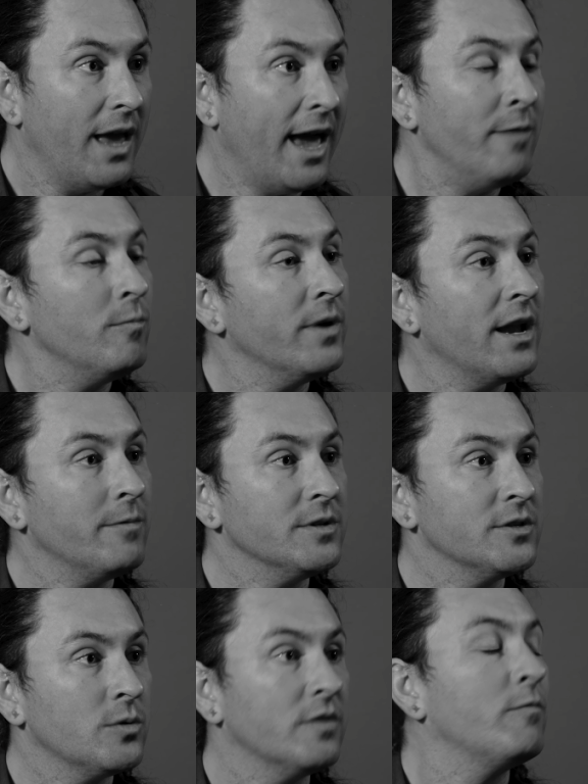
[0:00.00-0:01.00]
And when I
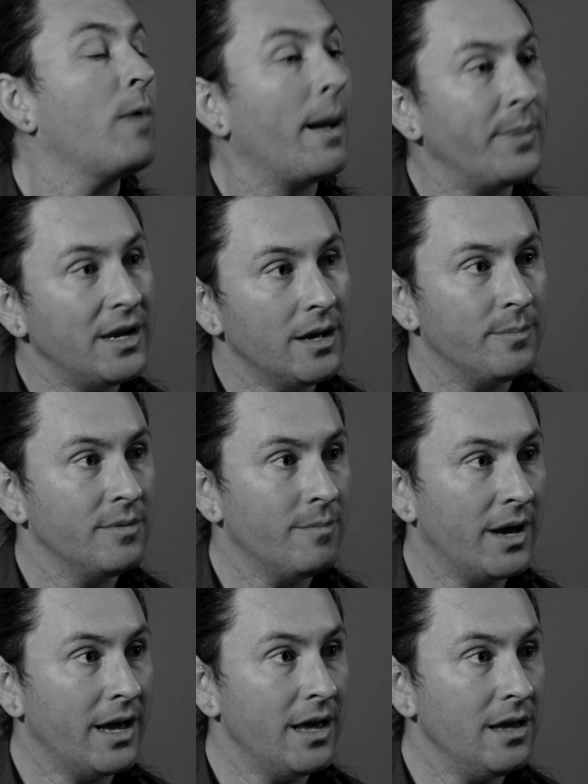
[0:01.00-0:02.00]
was sort of wrapping up
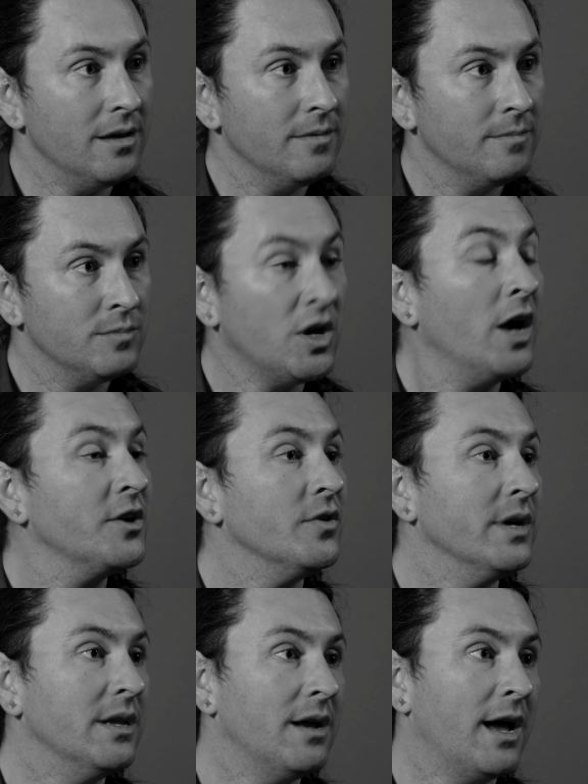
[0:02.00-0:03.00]
my
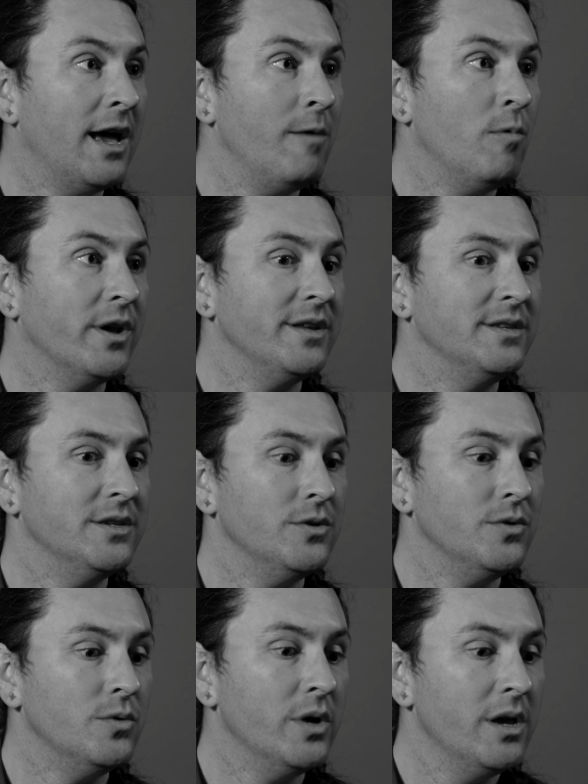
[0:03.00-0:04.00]
doctorate, I wanted
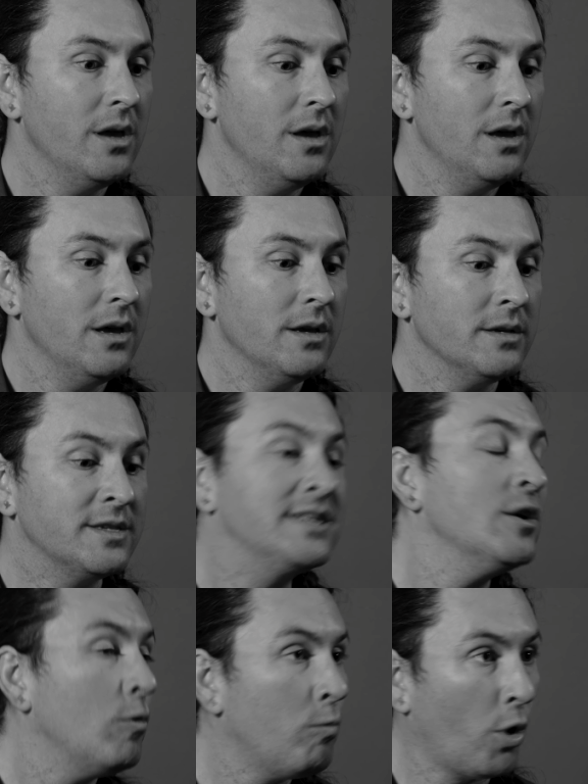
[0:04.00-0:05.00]
to
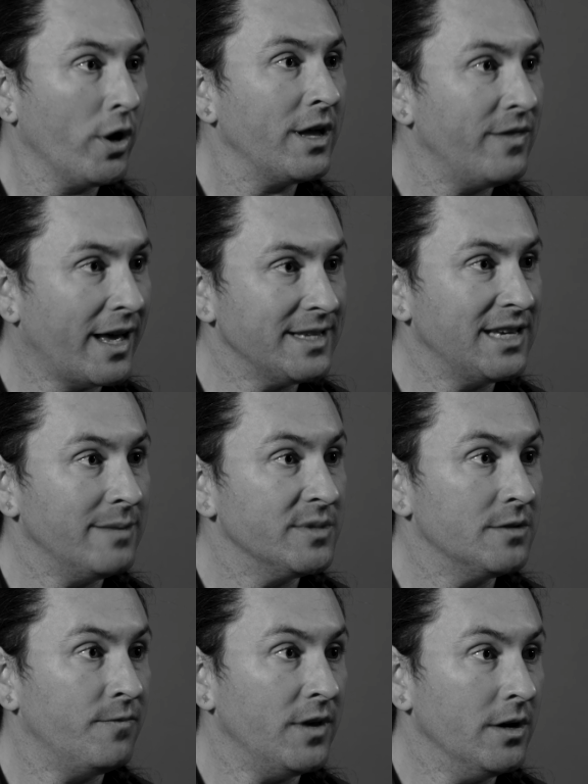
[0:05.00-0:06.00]
still work in that same
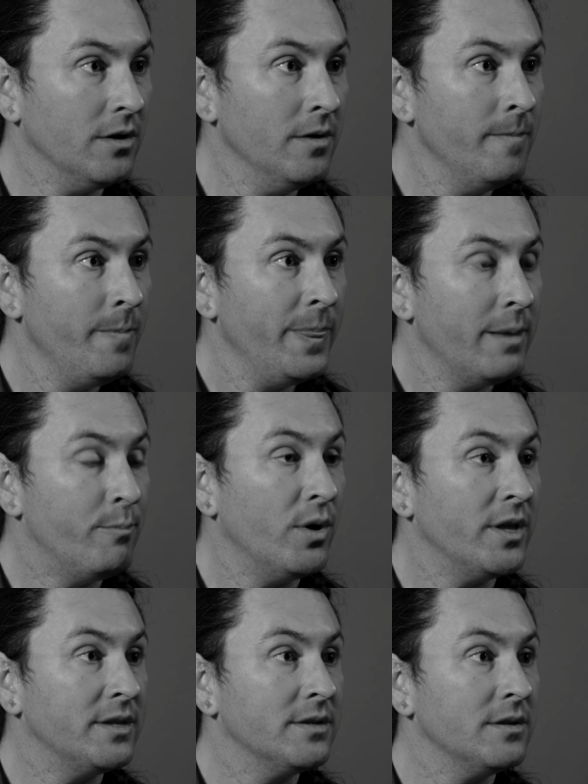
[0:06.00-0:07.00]
sphere,
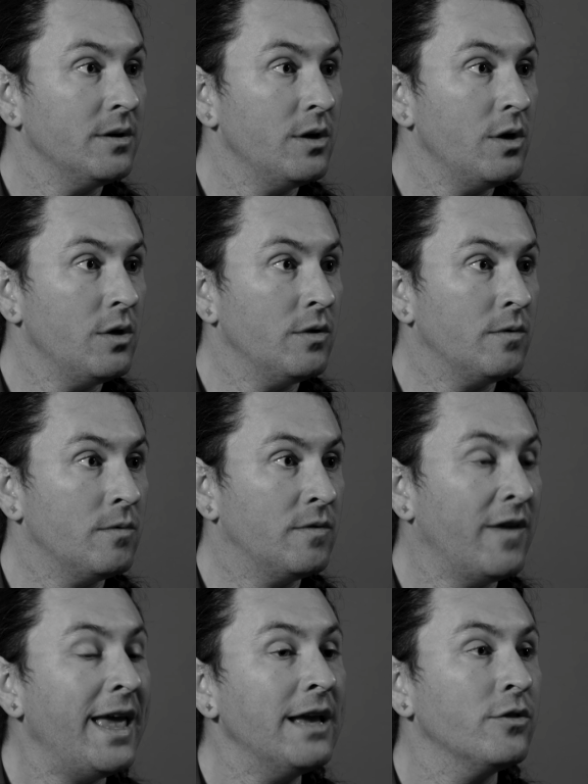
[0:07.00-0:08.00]
but
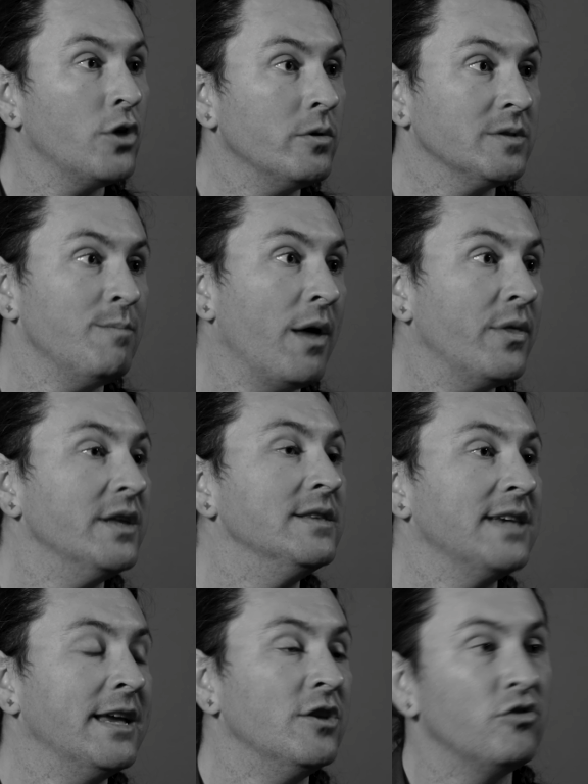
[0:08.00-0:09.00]
take those
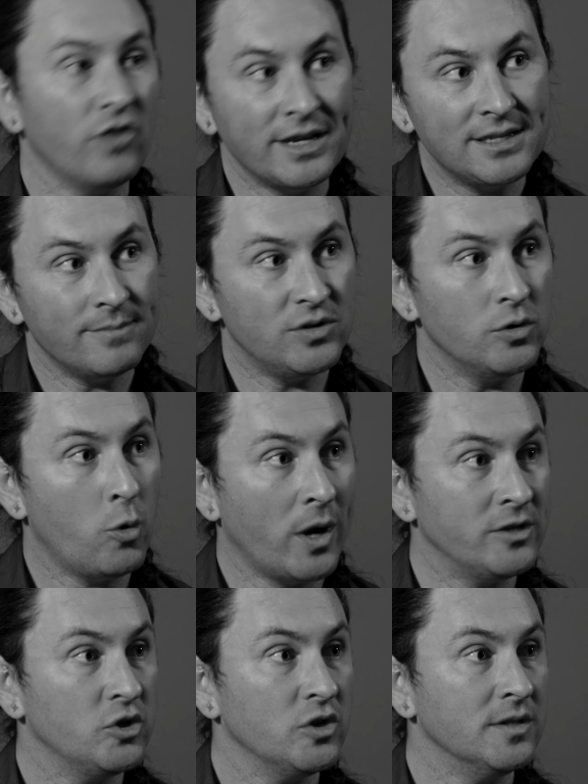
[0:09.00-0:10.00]
methods and address them to
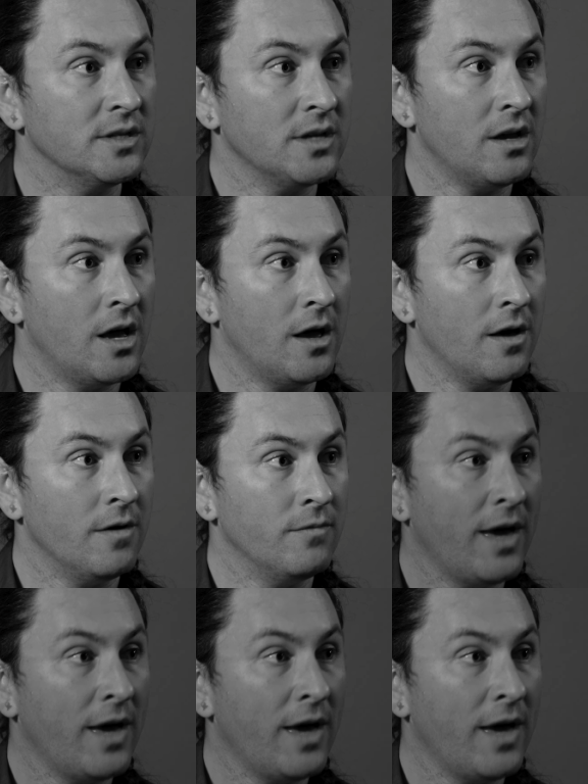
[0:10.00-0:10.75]
questions of